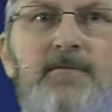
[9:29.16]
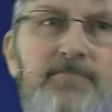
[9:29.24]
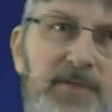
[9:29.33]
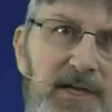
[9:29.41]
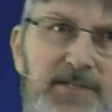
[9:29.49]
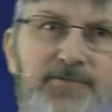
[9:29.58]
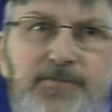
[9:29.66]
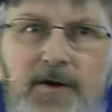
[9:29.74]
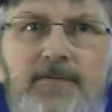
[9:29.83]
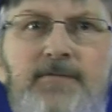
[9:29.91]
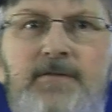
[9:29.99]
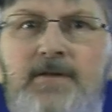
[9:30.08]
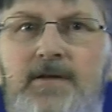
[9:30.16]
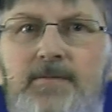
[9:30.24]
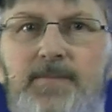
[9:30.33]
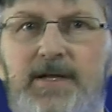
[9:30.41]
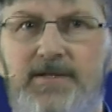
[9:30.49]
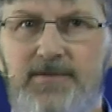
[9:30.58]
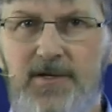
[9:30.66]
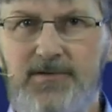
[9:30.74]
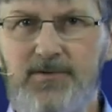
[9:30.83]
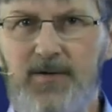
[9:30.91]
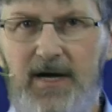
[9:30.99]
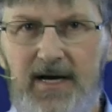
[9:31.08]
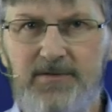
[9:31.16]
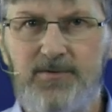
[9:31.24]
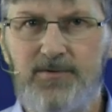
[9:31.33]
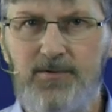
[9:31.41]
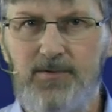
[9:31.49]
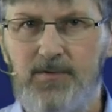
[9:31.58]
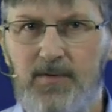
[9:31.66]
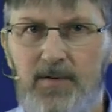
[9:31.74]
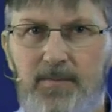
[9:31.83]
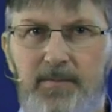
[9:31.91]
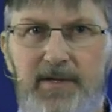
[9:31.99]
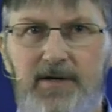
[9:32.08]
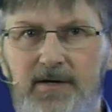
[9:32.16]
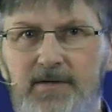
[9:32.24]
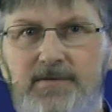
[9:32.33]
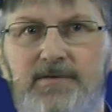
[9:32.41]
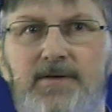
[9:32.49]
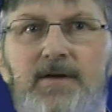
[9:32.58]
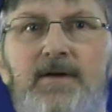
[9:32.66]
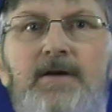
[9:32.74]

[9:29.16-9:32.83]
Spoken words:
It's fun, but it's also hard to do because